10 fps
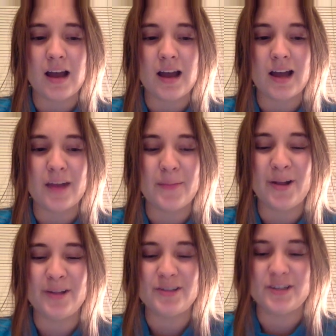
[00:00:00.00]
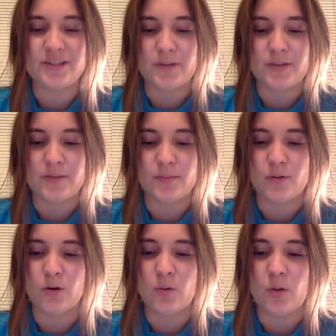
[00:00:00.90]
I apologize about the
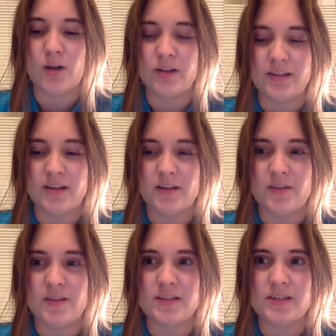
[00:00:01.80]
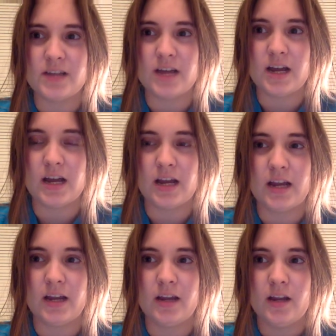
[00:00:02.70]
poor quality on this.
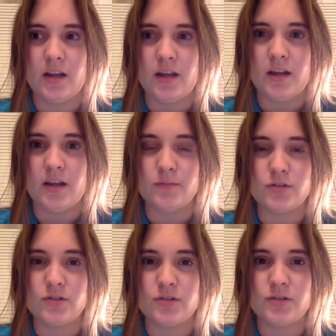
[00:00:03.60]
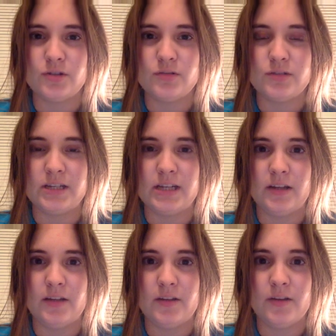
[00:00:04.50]
I am just
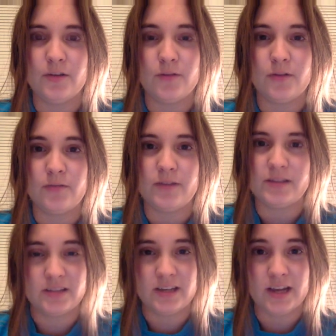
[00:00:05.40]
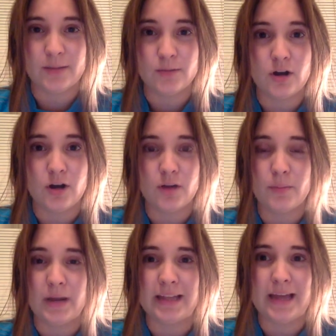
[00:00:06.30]
using the front-facing camera on
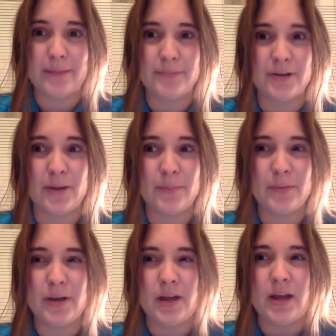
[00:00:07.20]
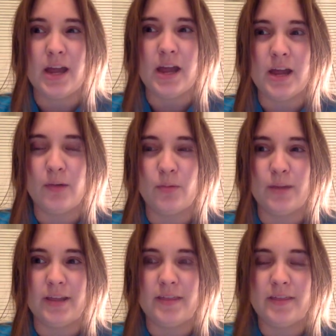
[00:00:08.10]
my laptop
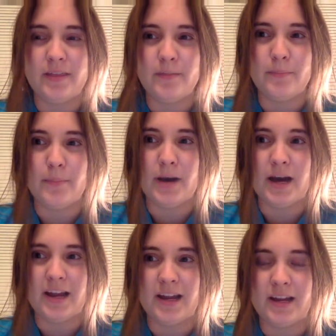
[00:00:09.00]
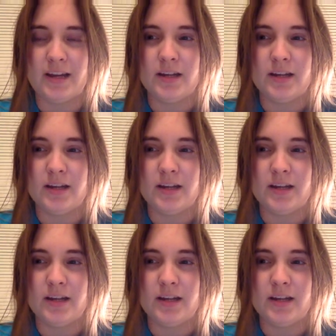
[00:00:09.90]
with my